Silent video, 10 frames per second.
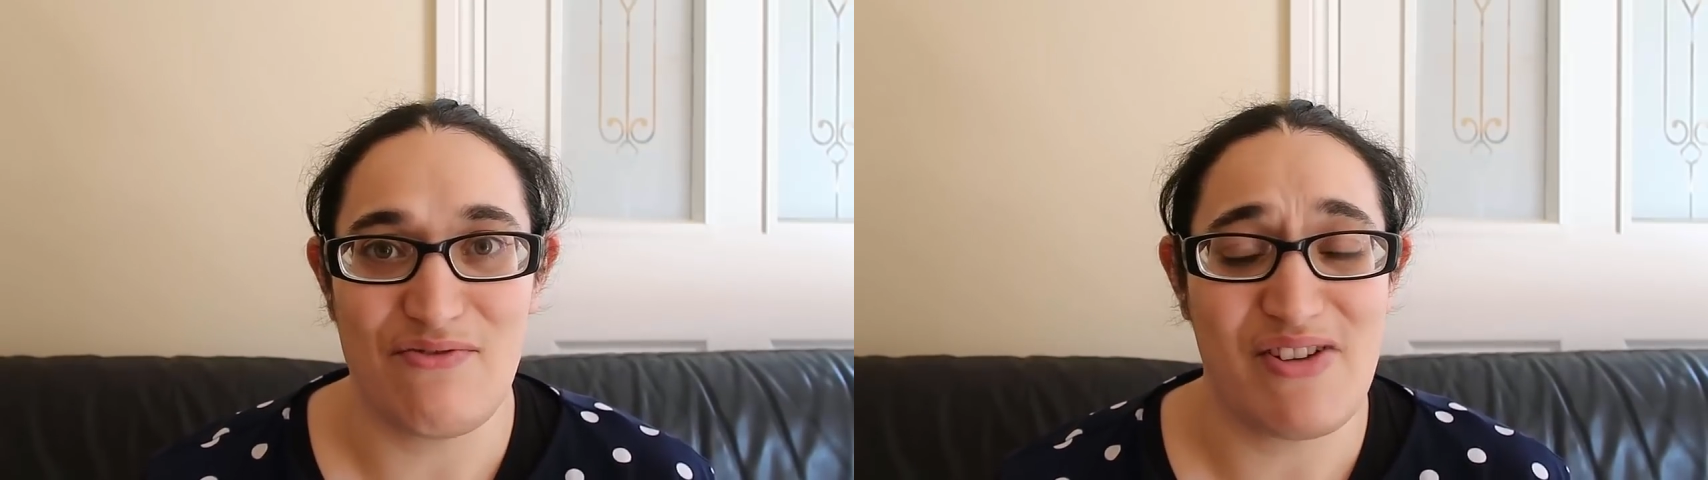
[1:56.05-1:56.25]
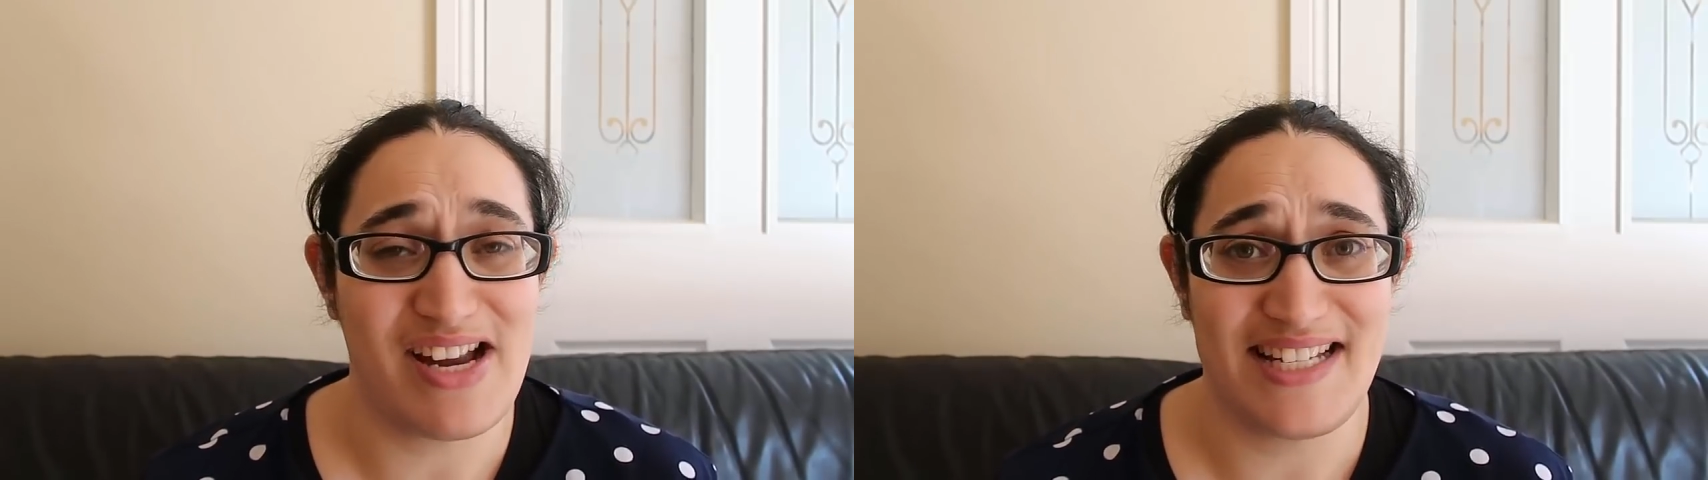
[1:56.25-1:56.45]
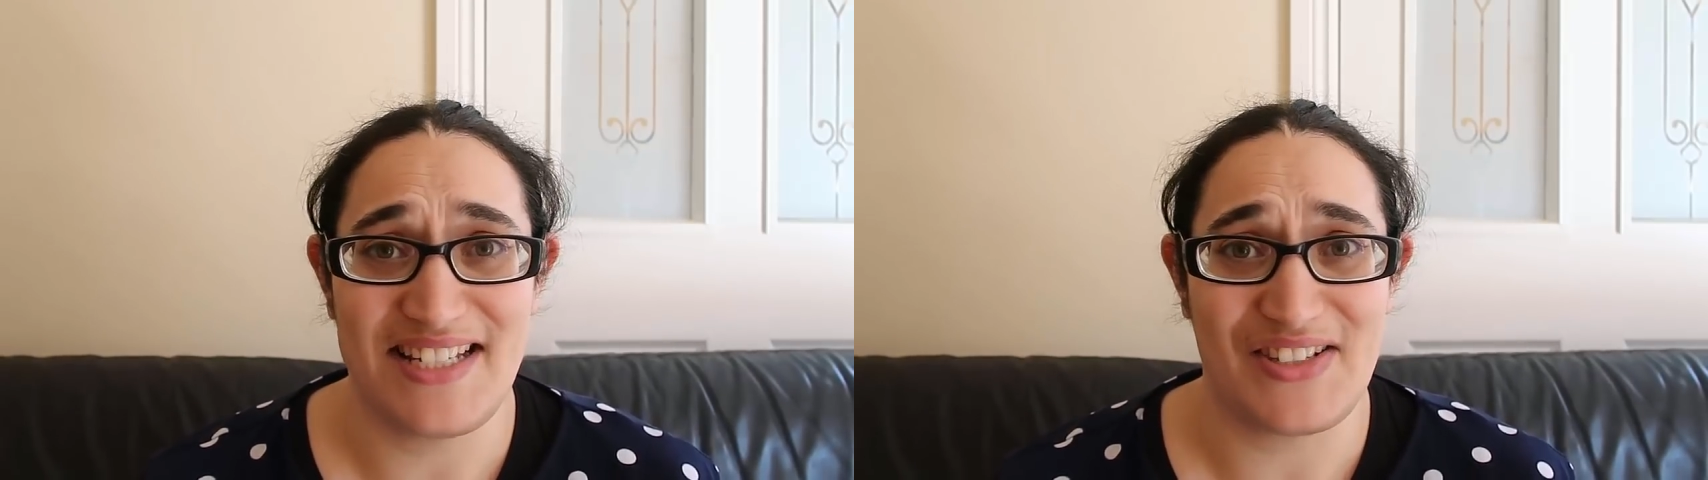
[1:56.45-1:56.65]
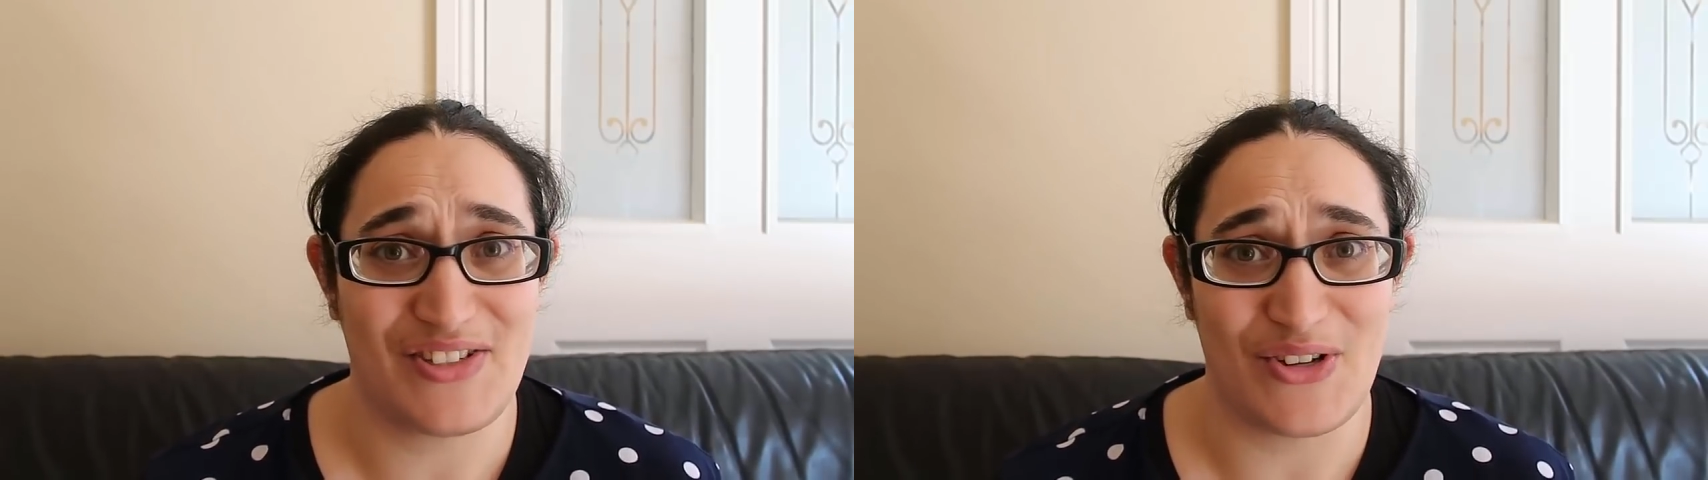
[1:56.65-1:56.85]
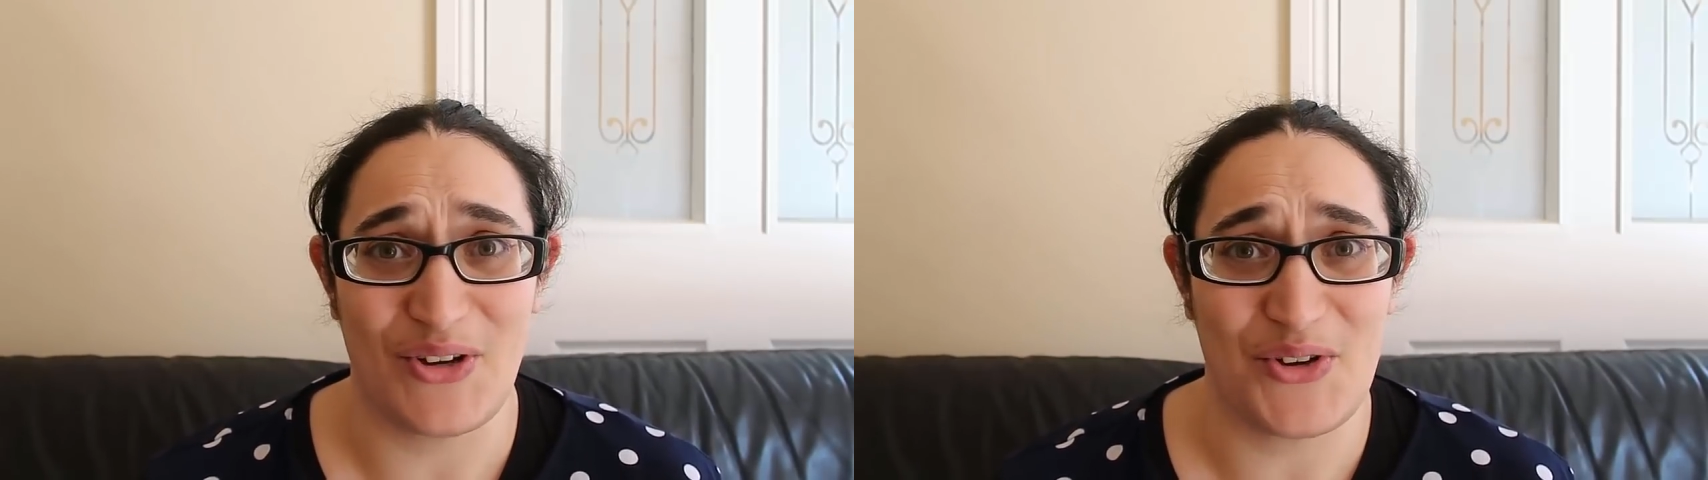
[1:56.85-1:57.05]
Really just
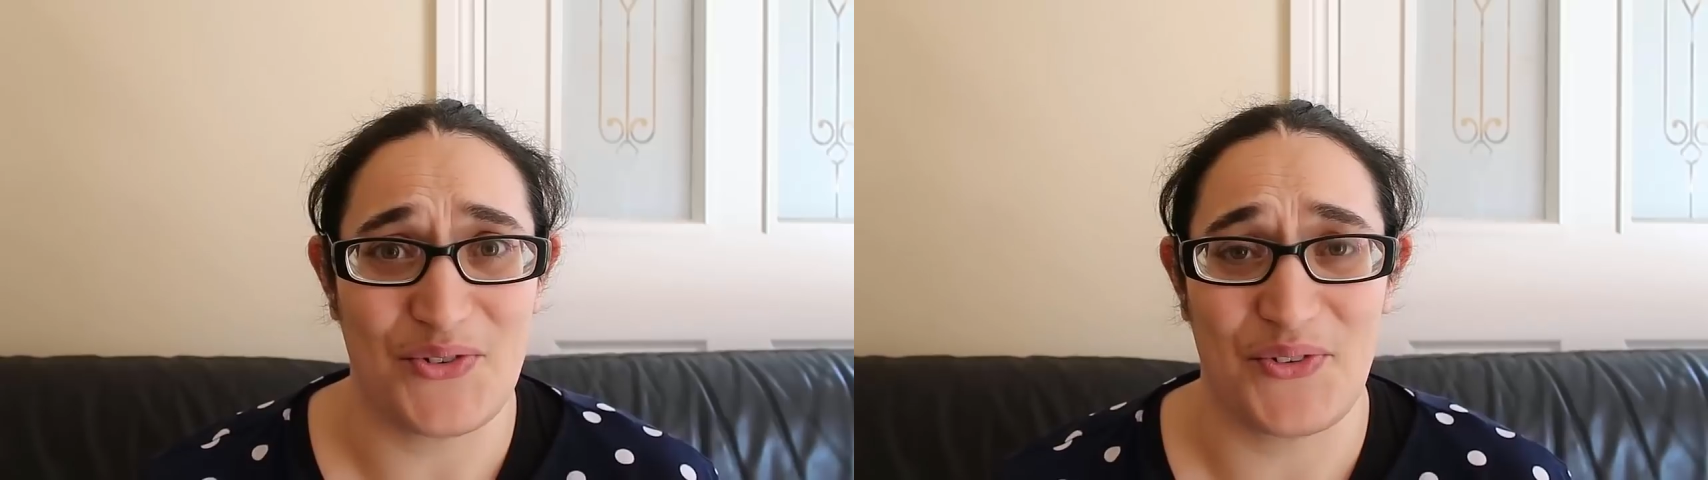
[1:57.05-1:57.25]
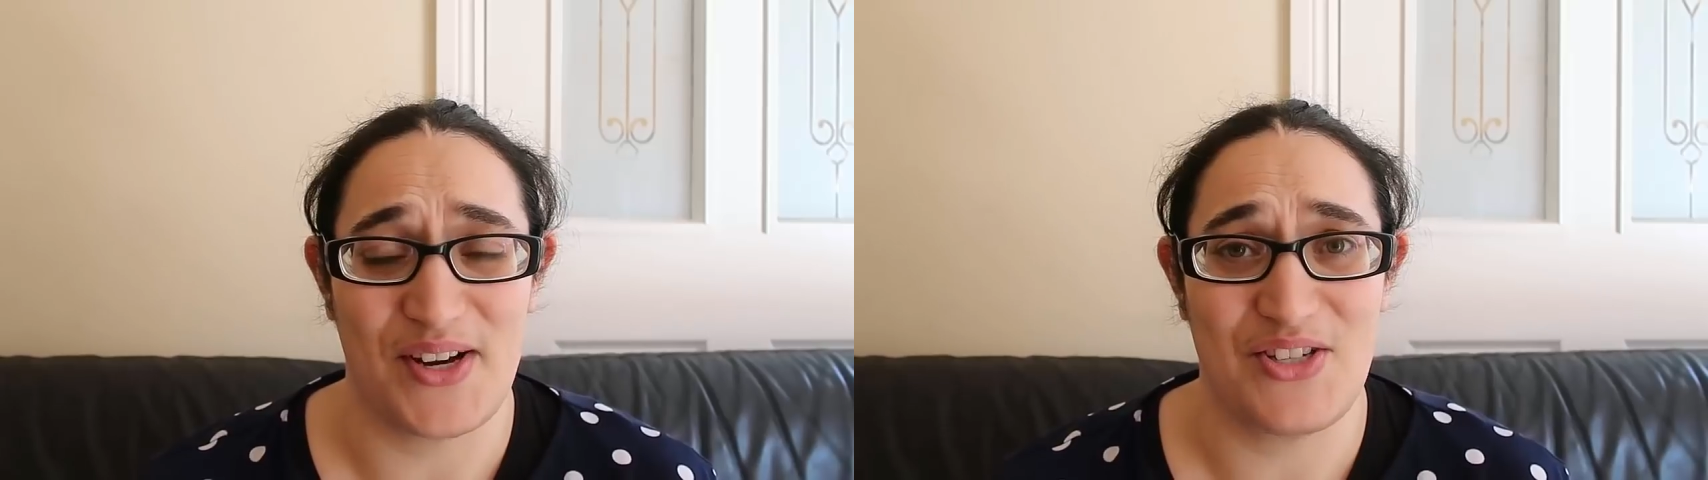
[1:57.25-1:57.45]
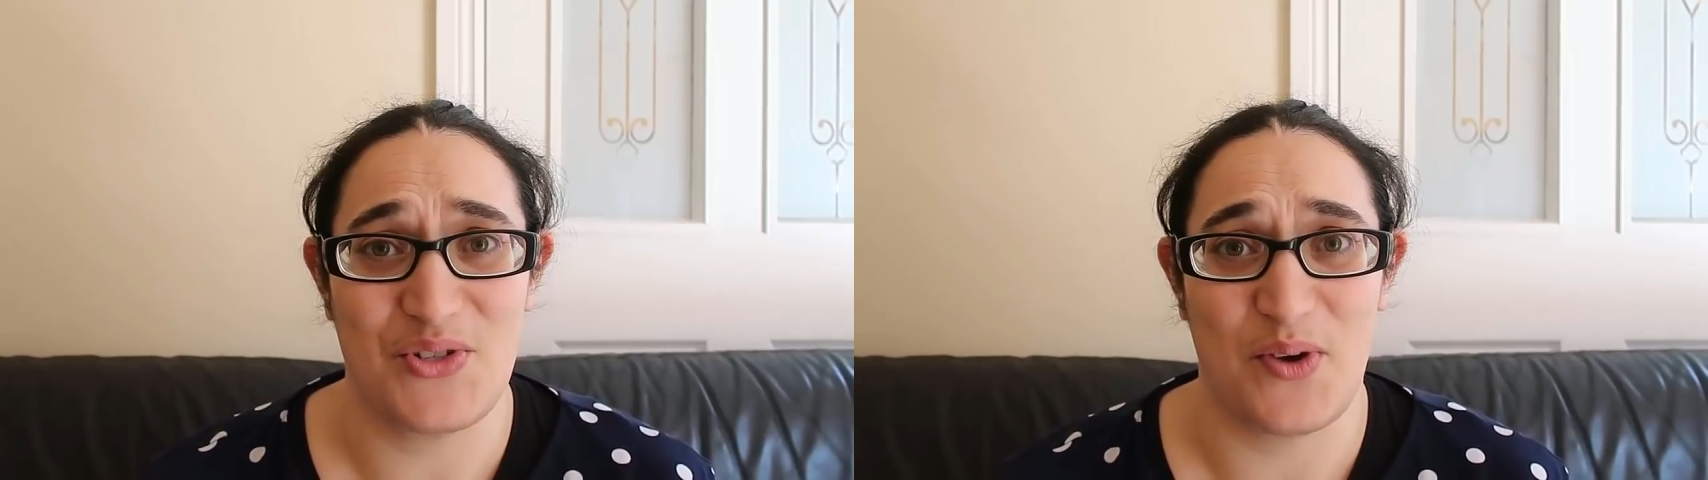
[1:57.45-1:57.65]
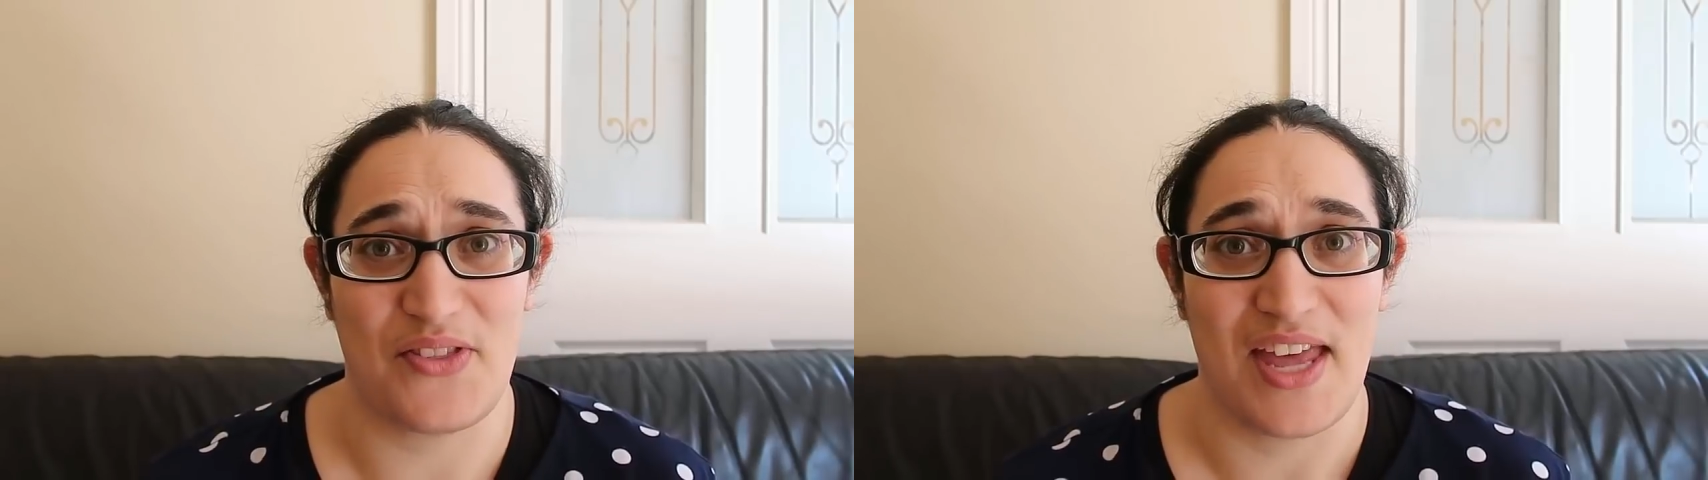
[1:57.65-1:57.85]
stock your fridge with